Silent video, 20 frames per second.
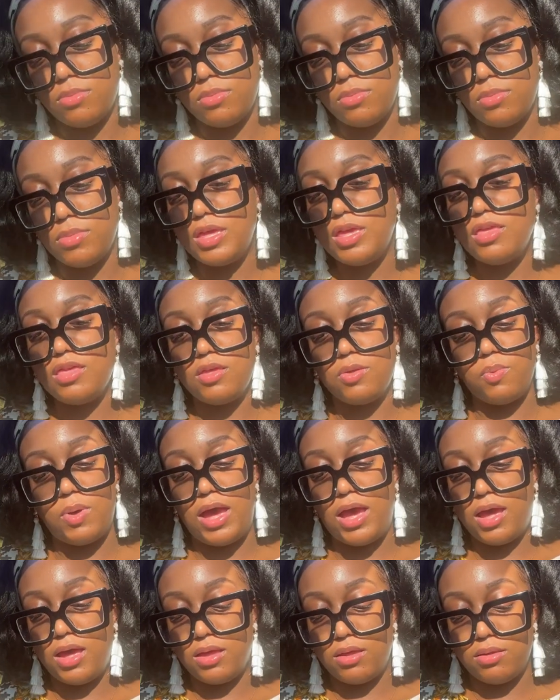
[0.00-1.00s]
this is
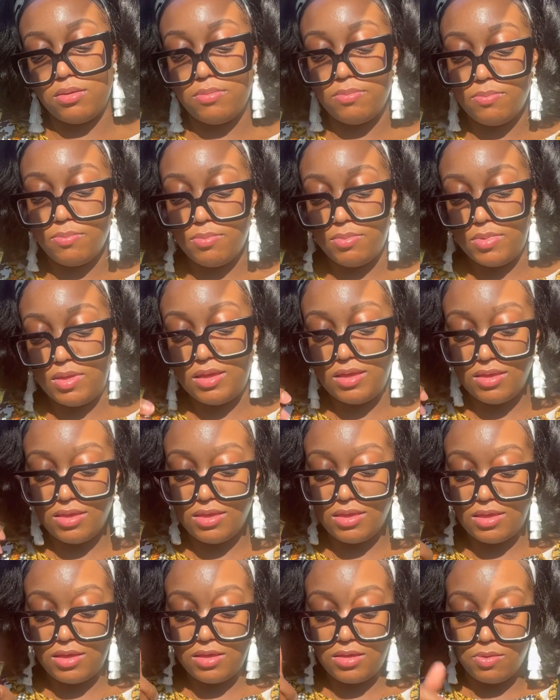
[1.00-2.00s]
why. This
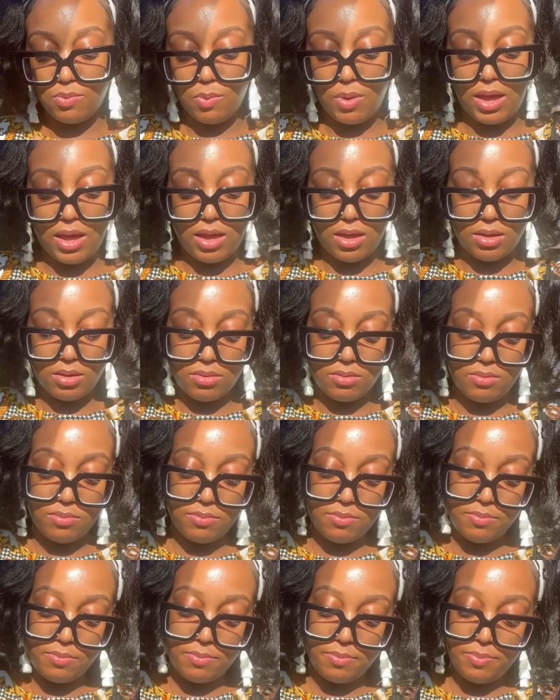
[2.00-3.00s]
is why.
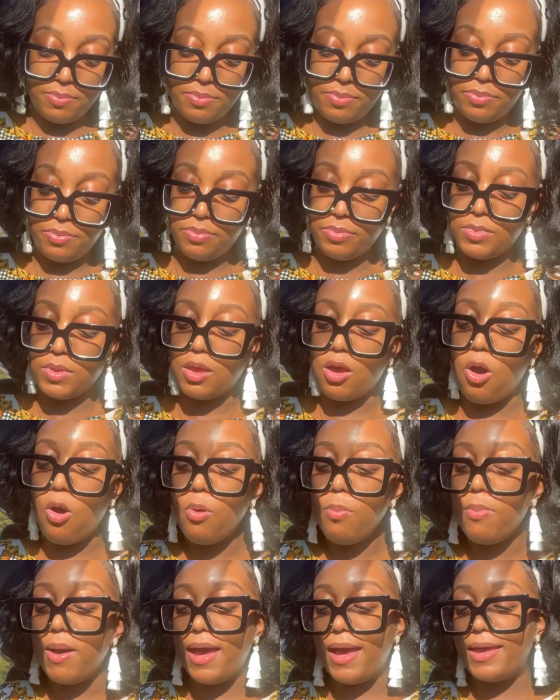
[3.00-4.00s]
Oh
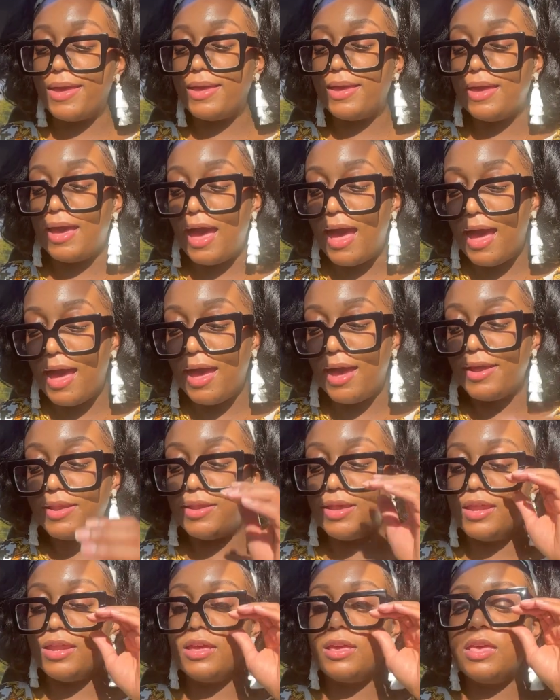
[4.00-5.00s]
my God.
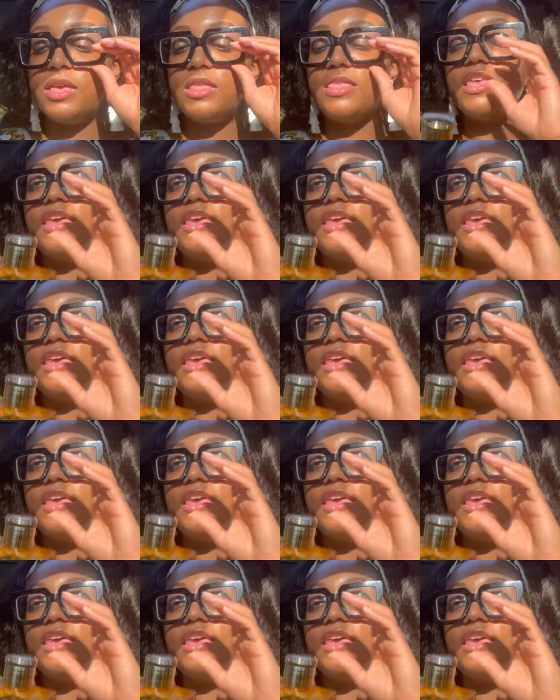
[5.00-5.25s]
And it gets